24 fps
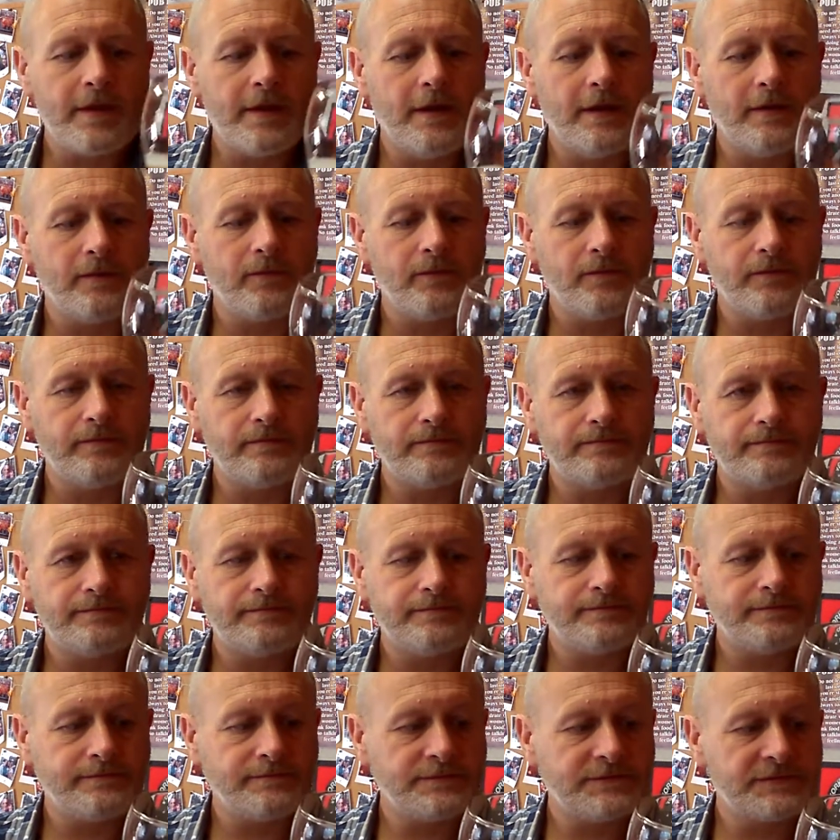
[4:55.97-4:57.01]
And
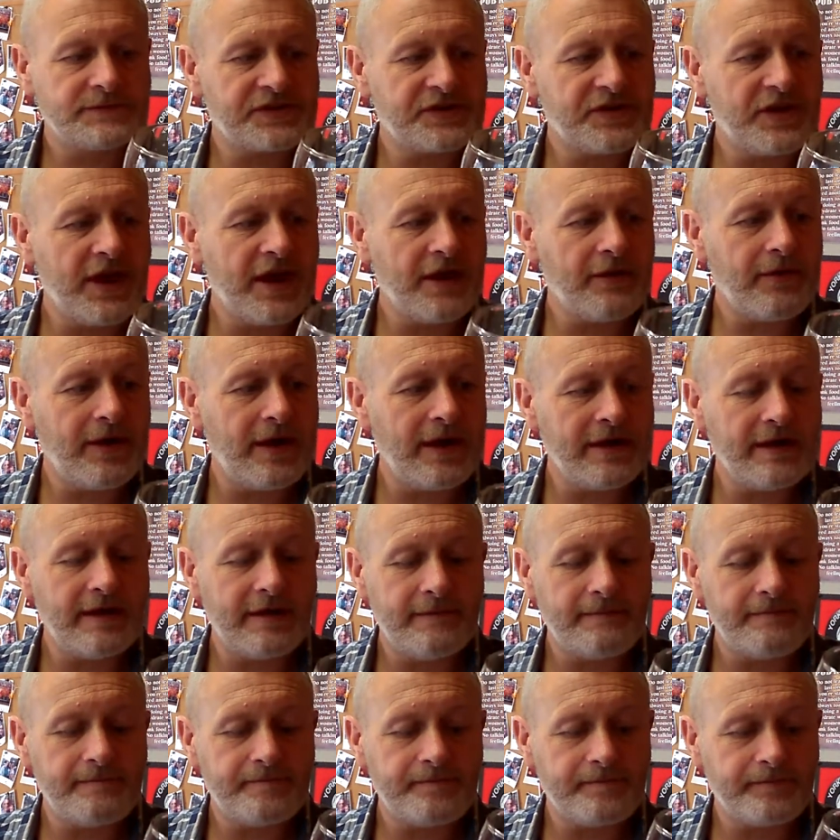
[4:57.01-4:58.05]
straight away,
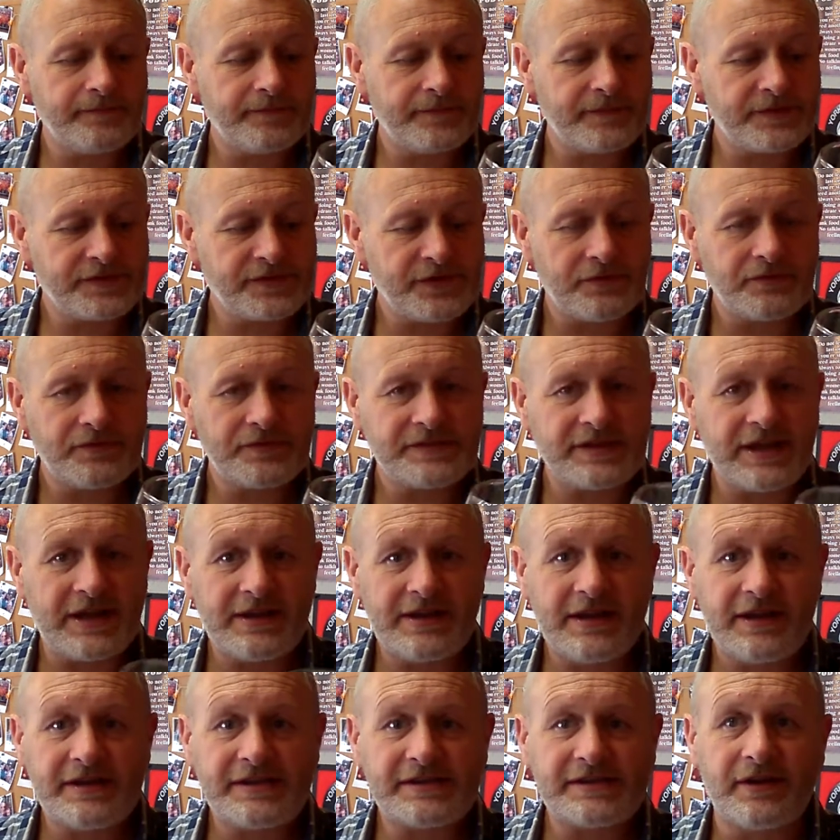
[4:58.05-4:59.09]
as soon as that
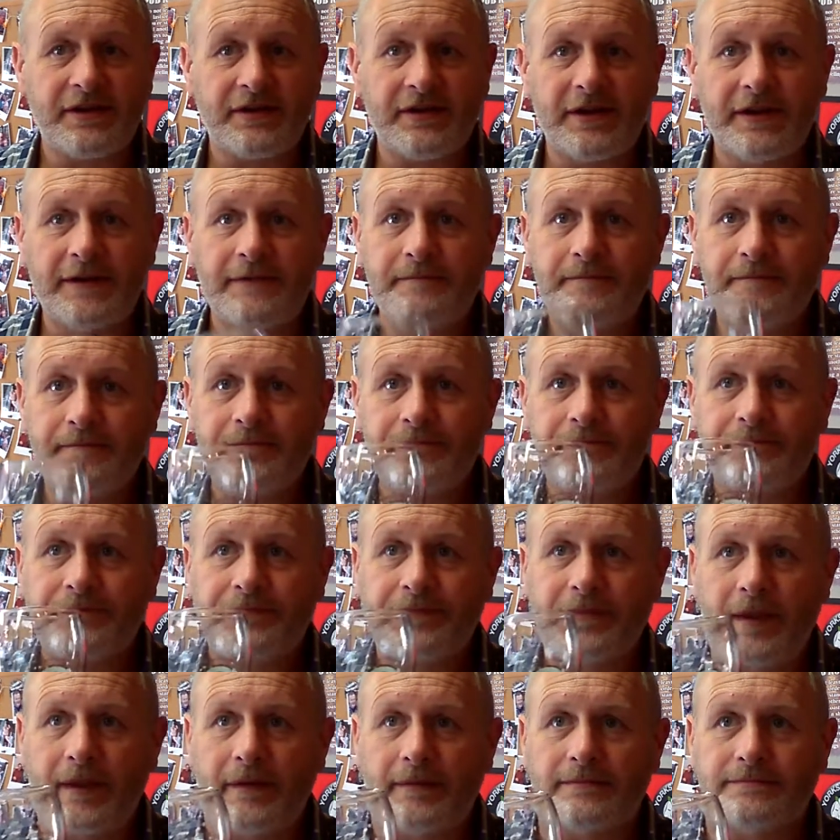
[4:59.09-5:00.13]
yeast gone in,
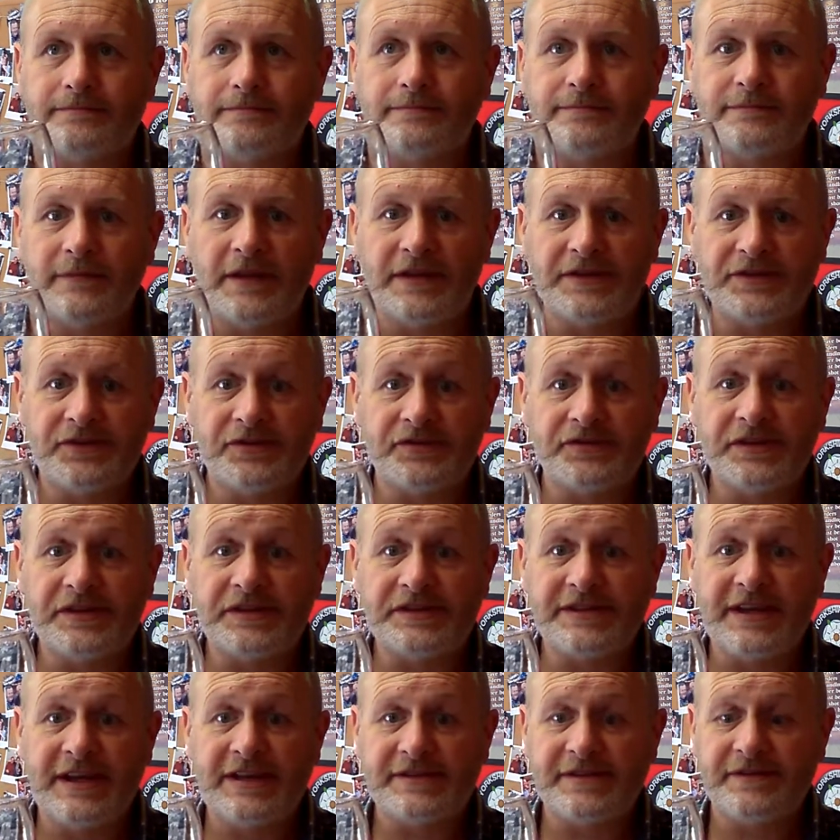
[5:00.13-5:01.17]
it just
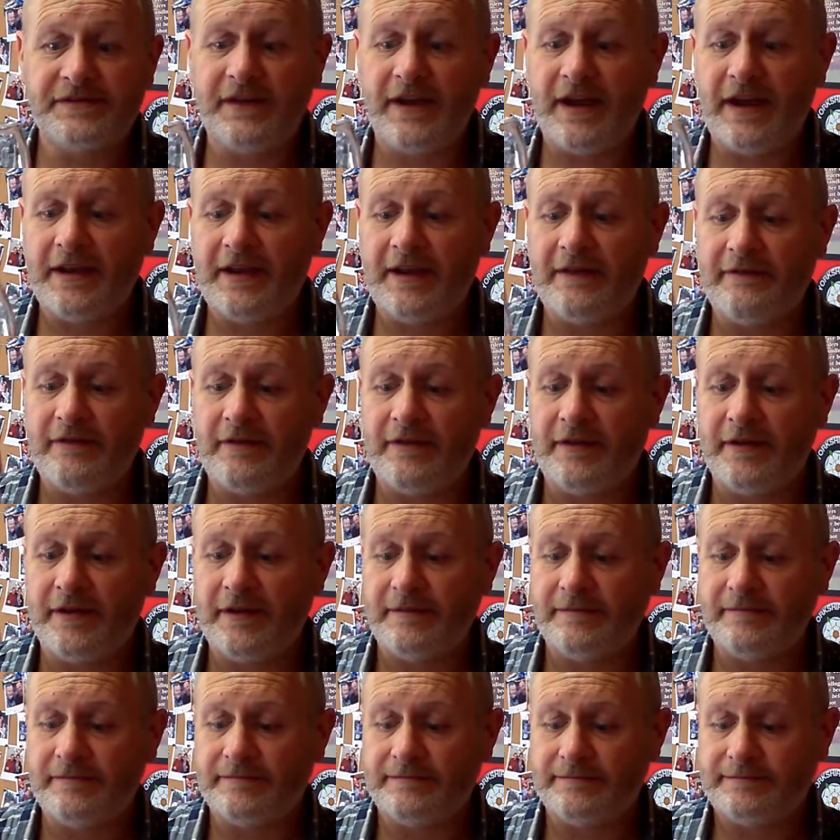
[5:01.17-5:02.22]
intensified everything.